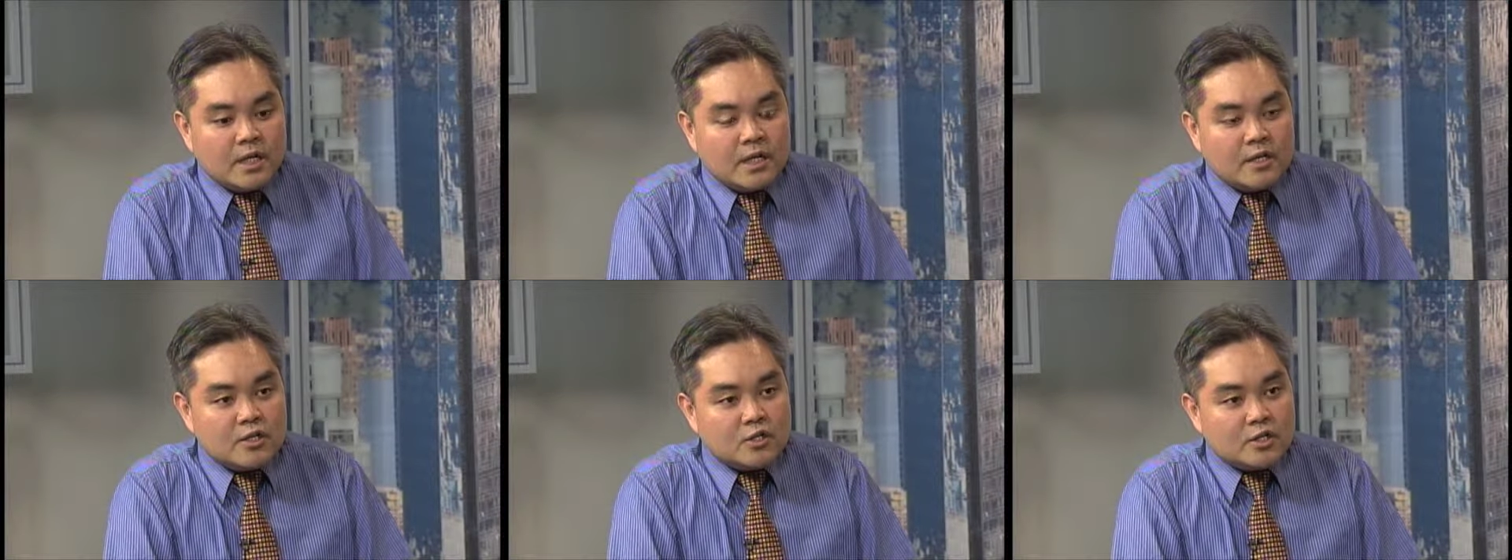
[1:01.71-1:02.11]

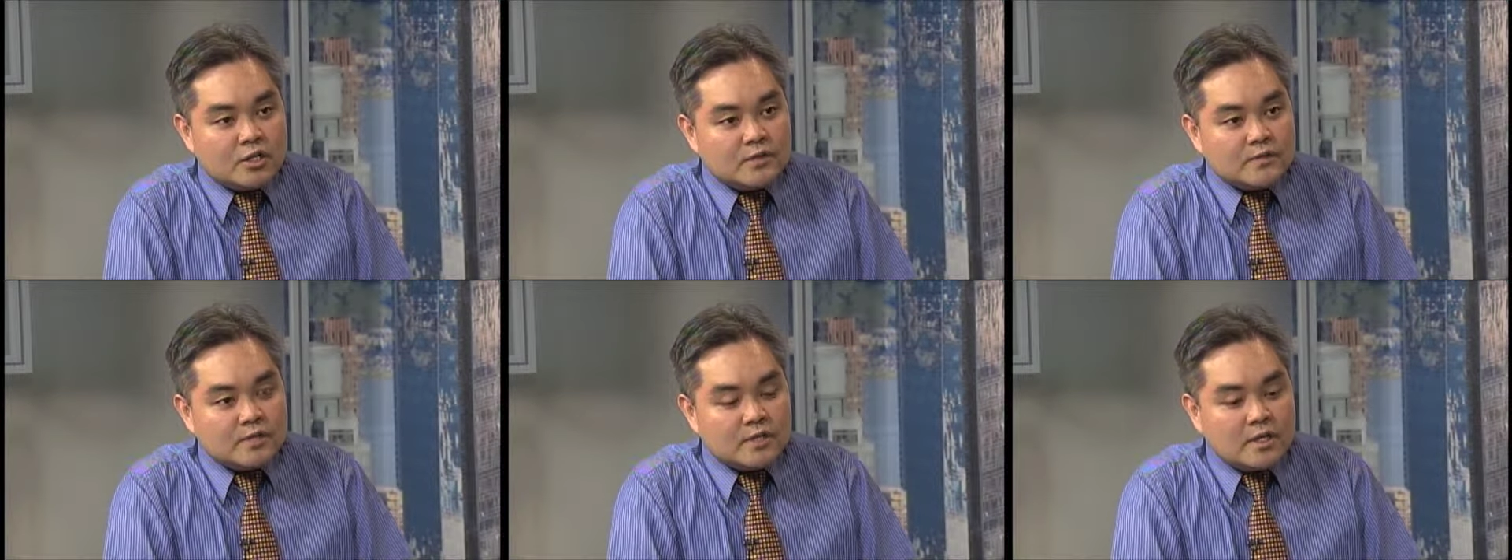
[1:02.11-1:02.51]

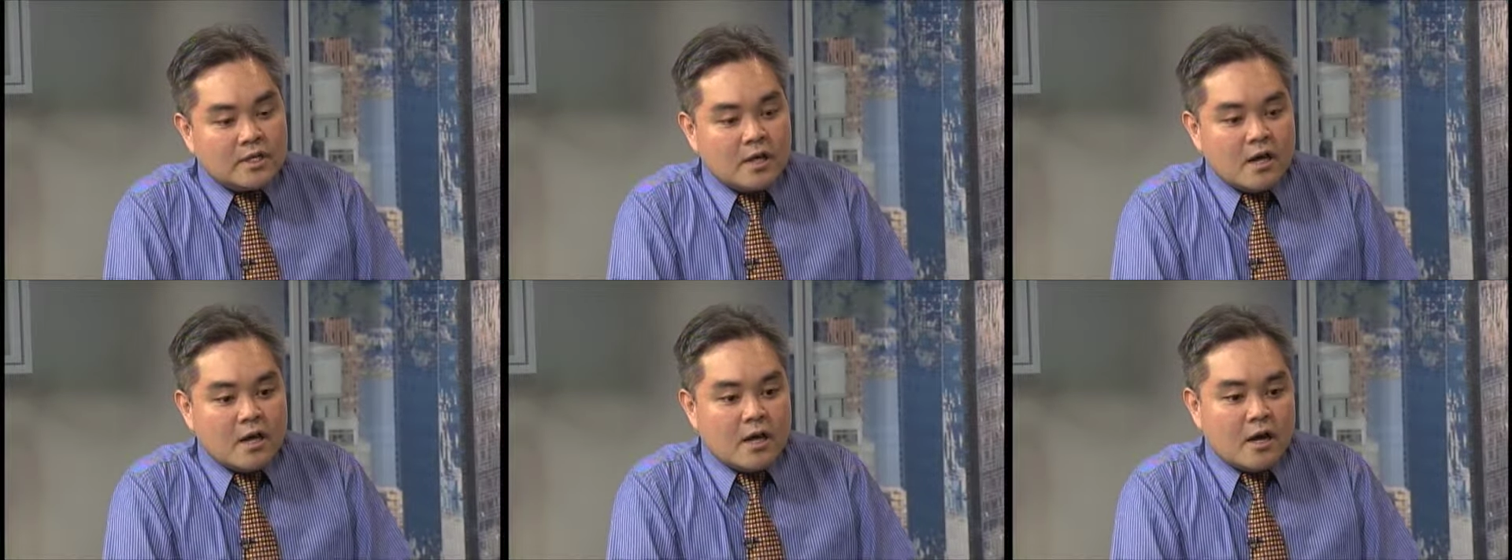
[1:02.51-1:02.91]
initiatives.
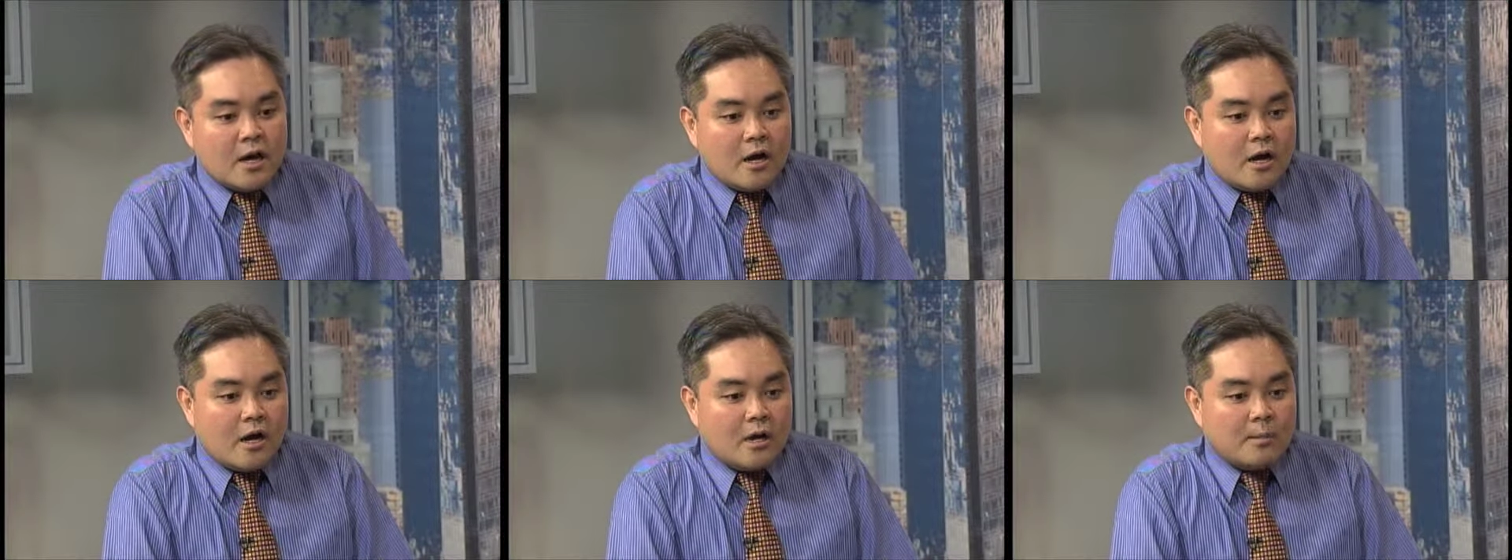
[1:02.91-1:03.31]

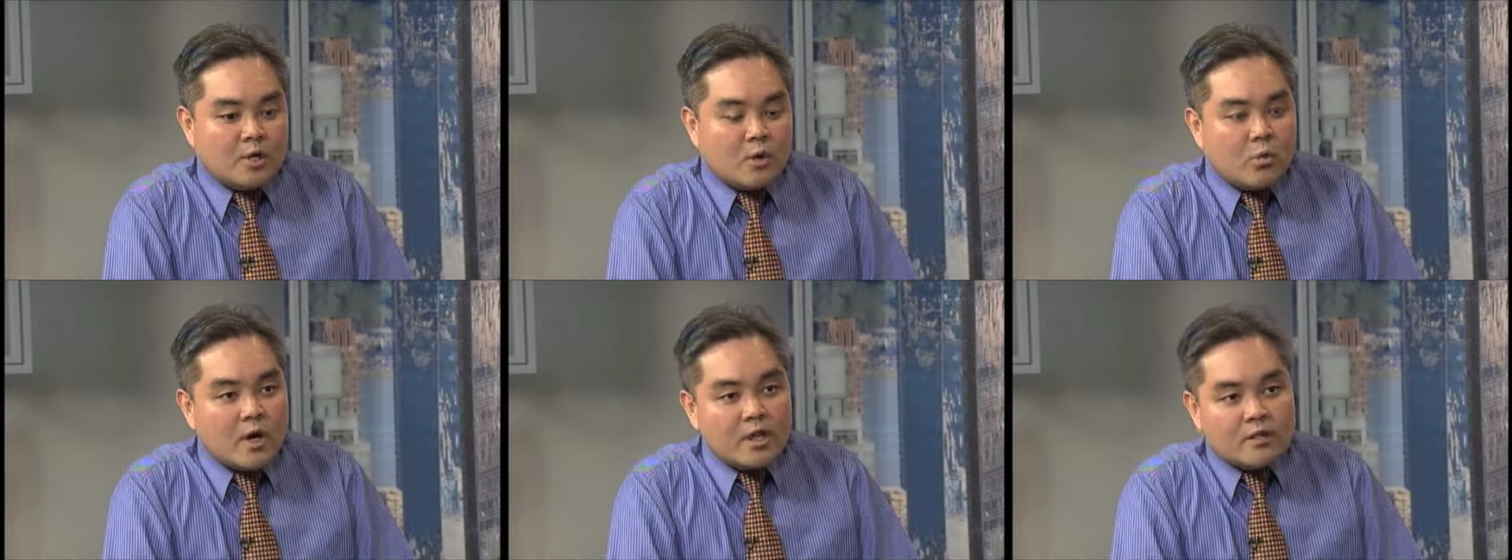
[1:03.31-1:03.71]

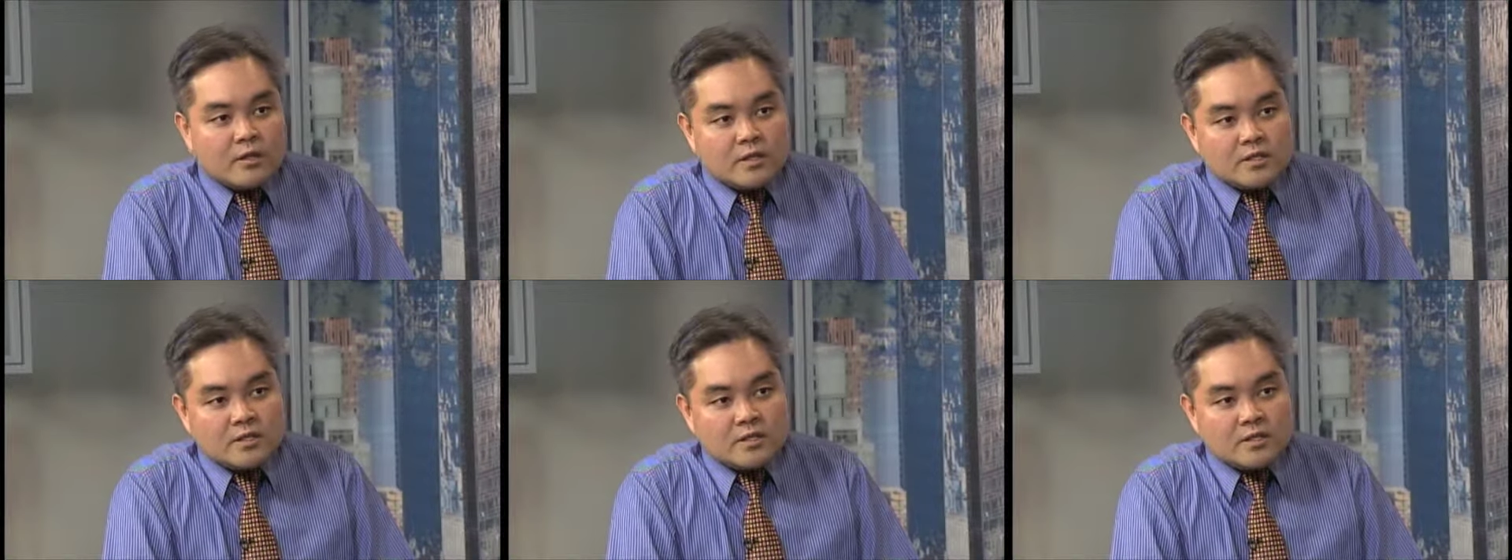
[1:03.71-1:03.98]
Whether it's